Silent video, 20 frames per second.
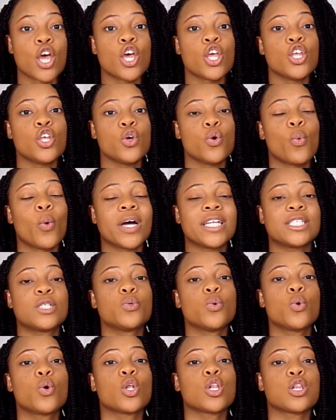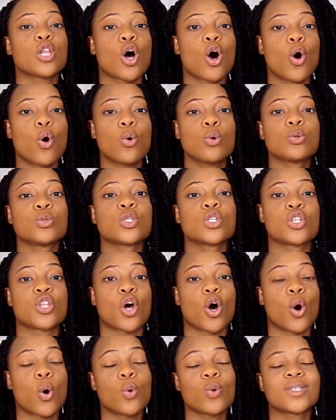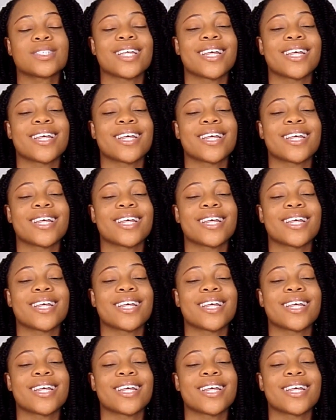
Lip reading: You want to close those